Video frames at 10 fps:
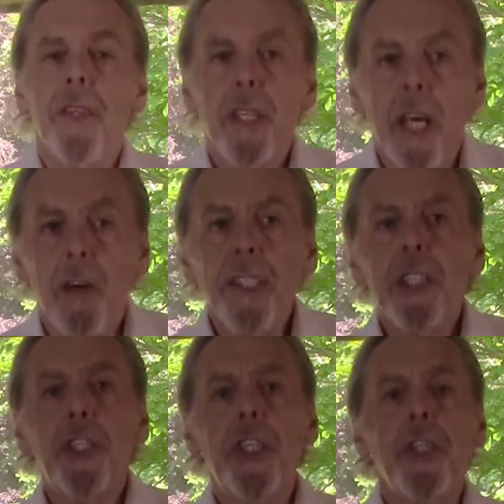The only
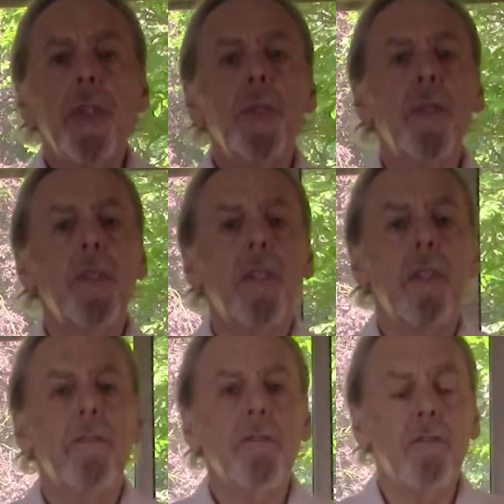two
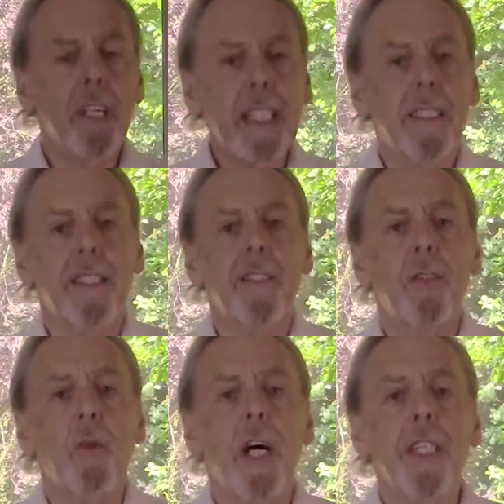reasons
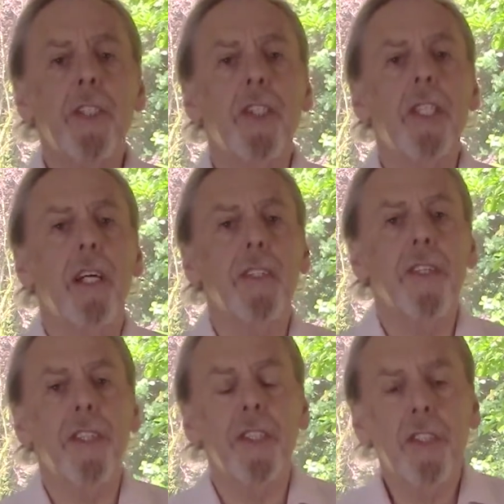why you should go to
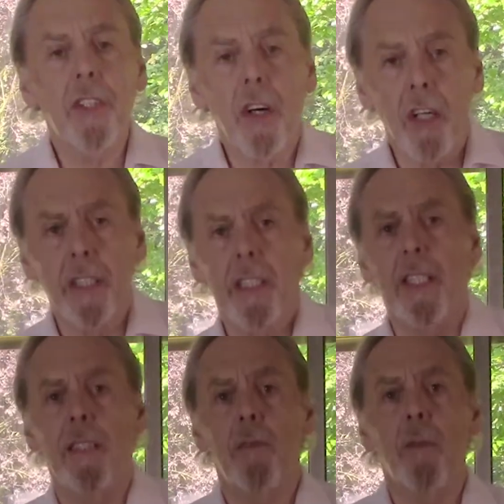the
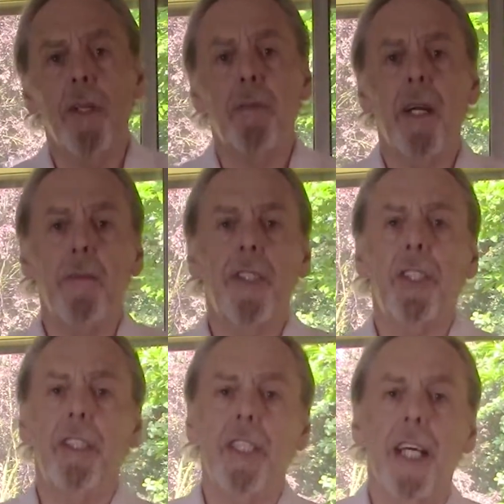doctor with
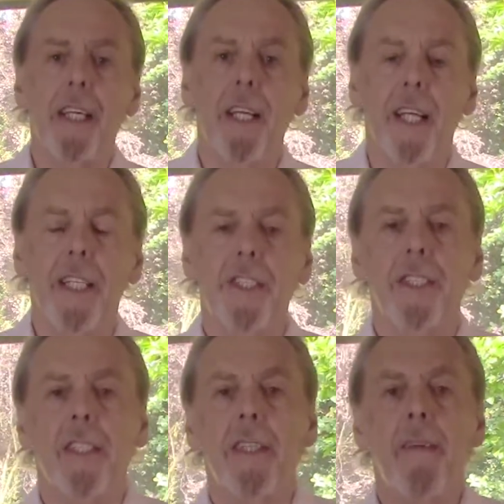premature
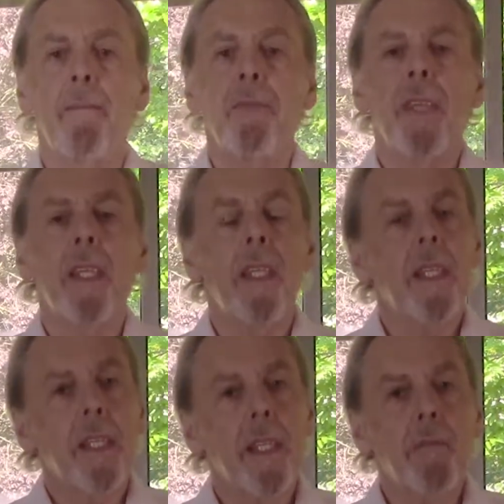ejaculation.
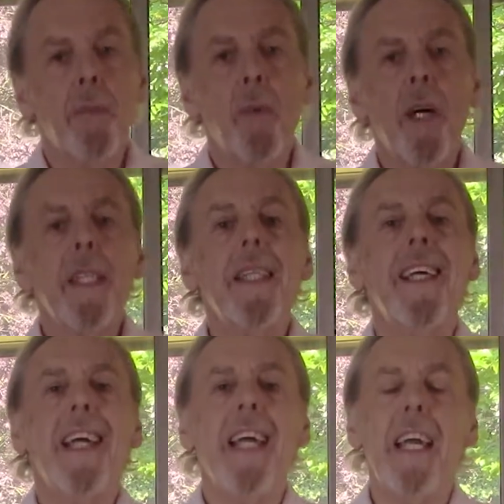Number one,
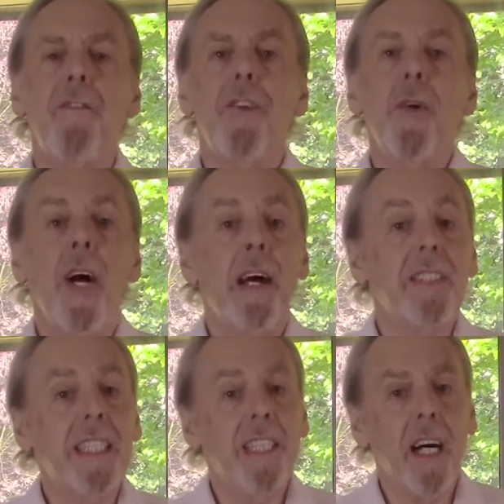if you have
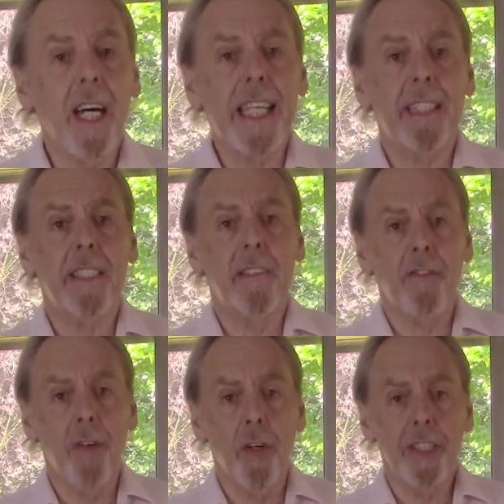a tight
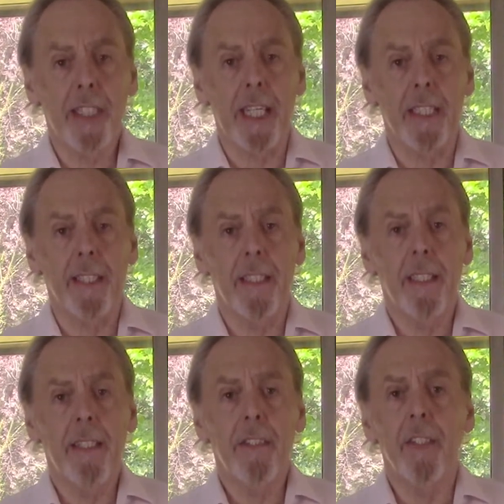foreskin,
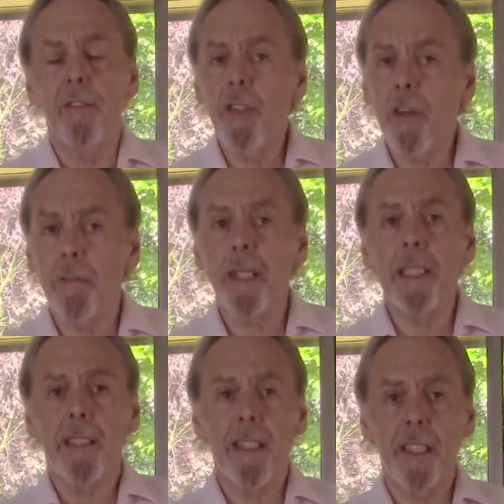you've not been
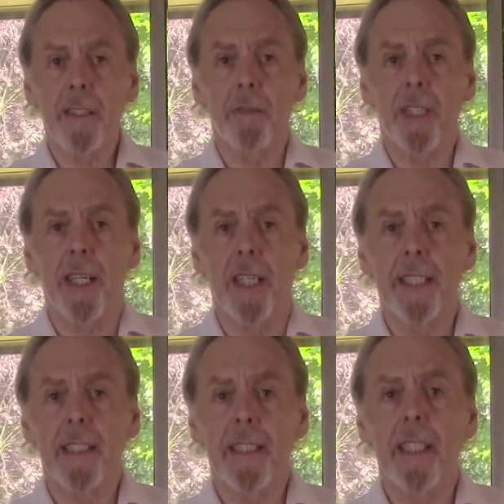
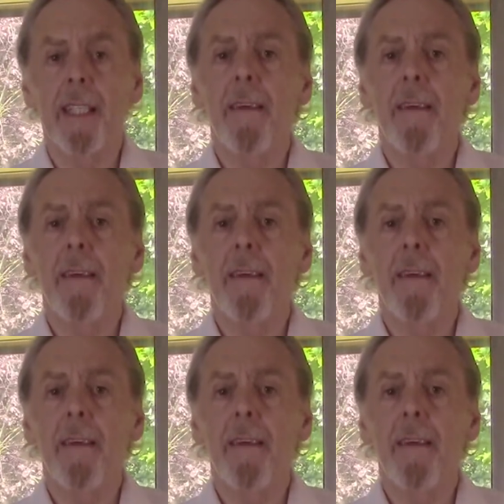circumcised,